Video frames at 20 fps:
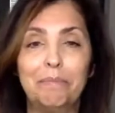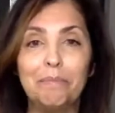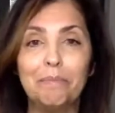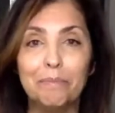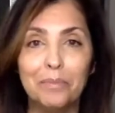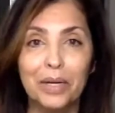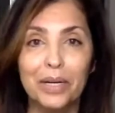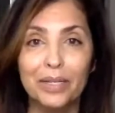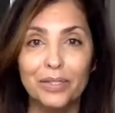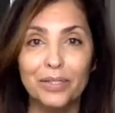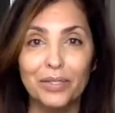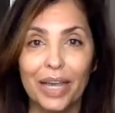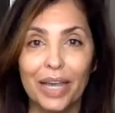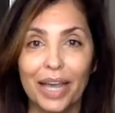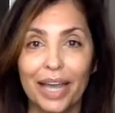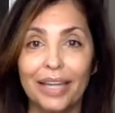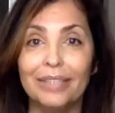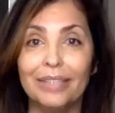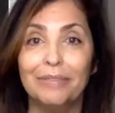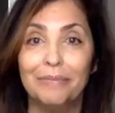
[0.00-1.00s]
Pringles
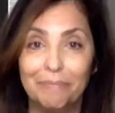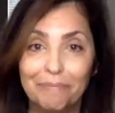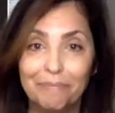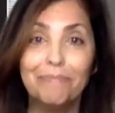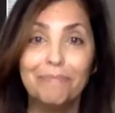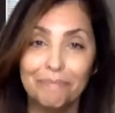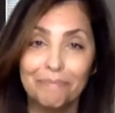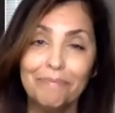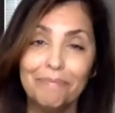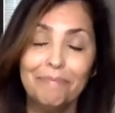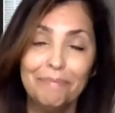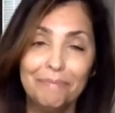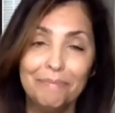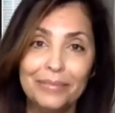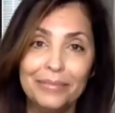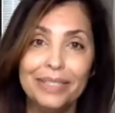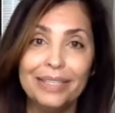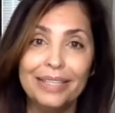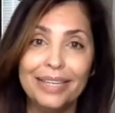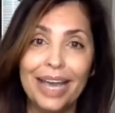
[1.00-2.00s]
can.
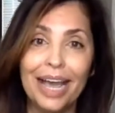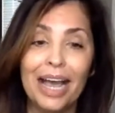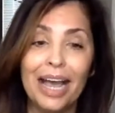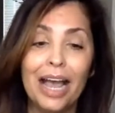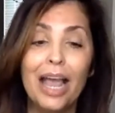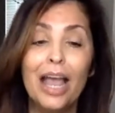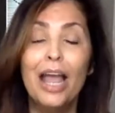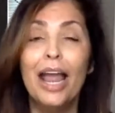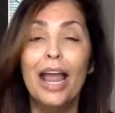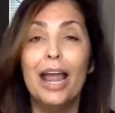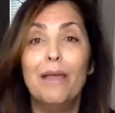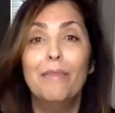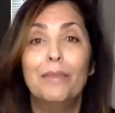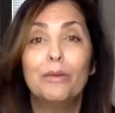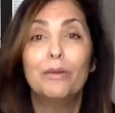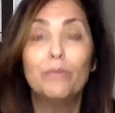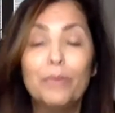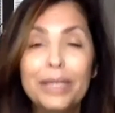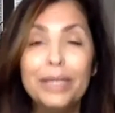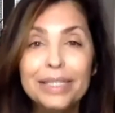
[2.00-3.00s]
Yeah, and the
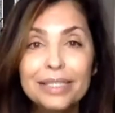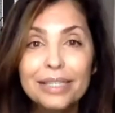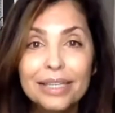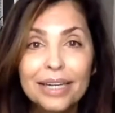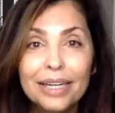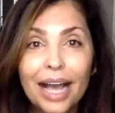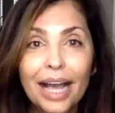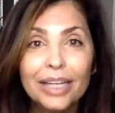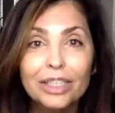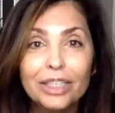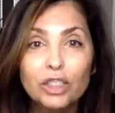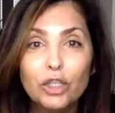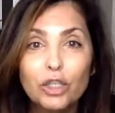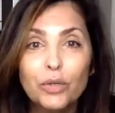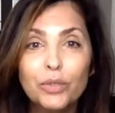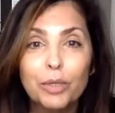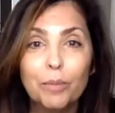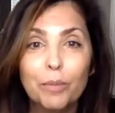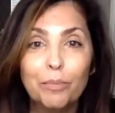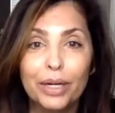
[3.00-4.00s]
reason I
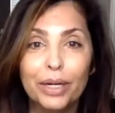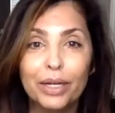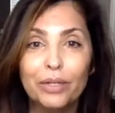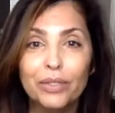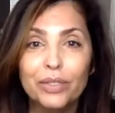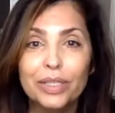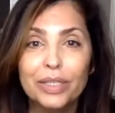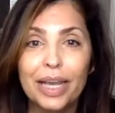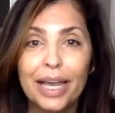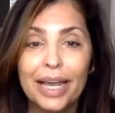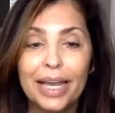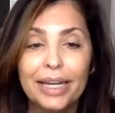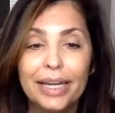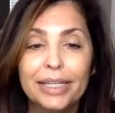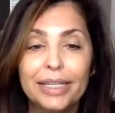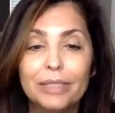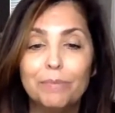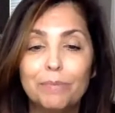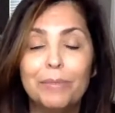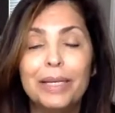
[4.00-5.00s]
chose a Pringles can
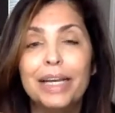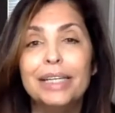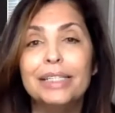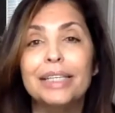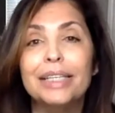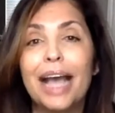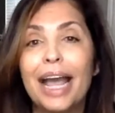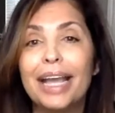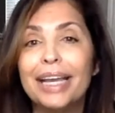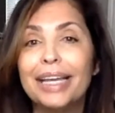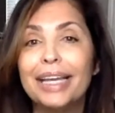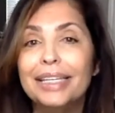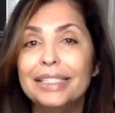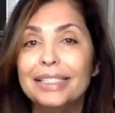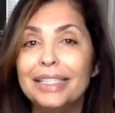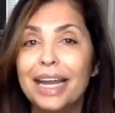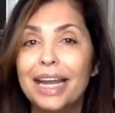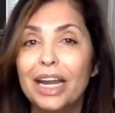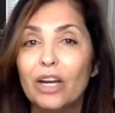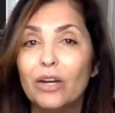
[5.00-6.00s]
is because I can
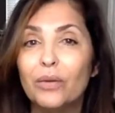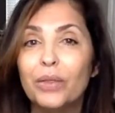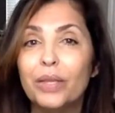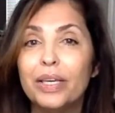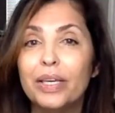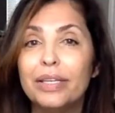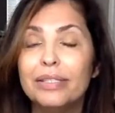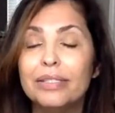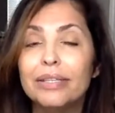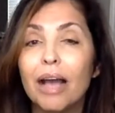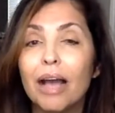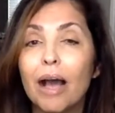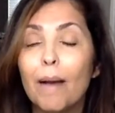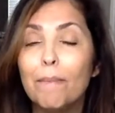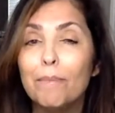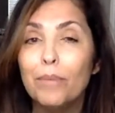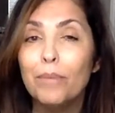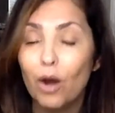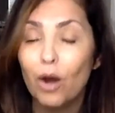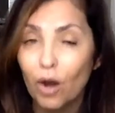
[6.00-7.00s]
tear these
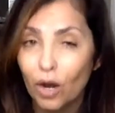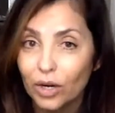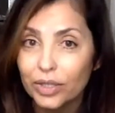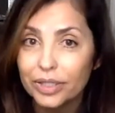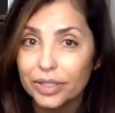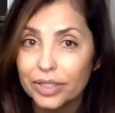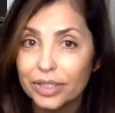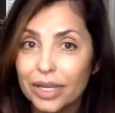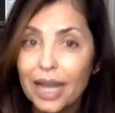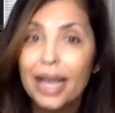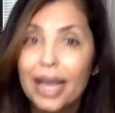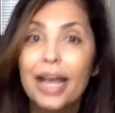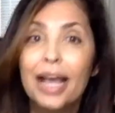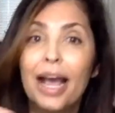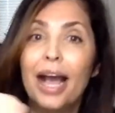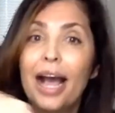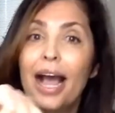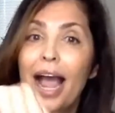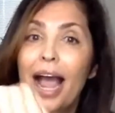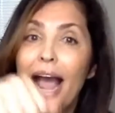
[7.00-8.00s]
apart.
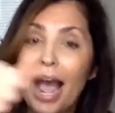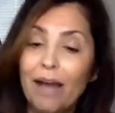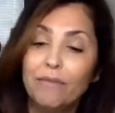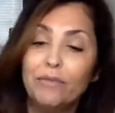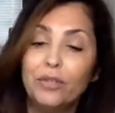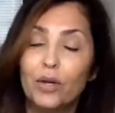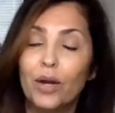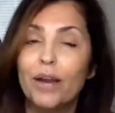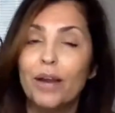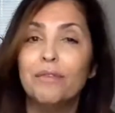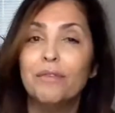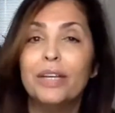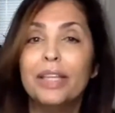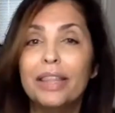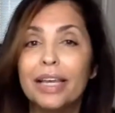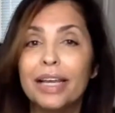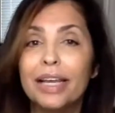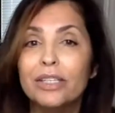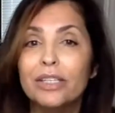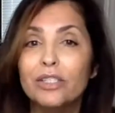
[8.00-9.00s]
After
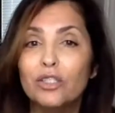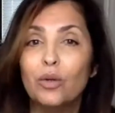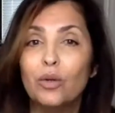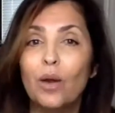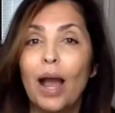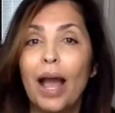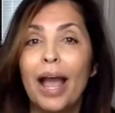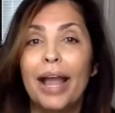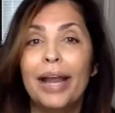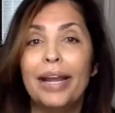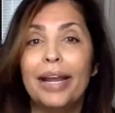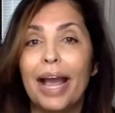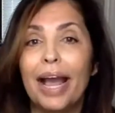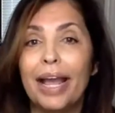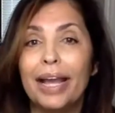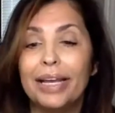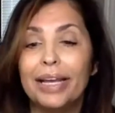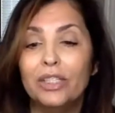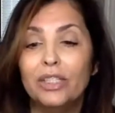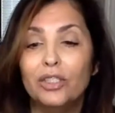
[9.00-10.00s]
everything is dried, I
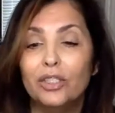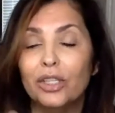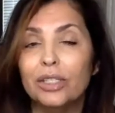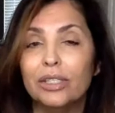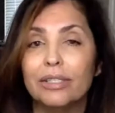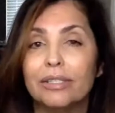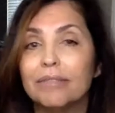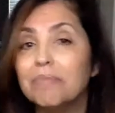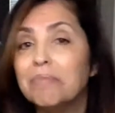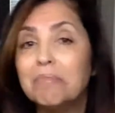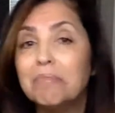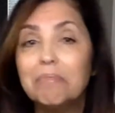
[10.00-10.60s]
can just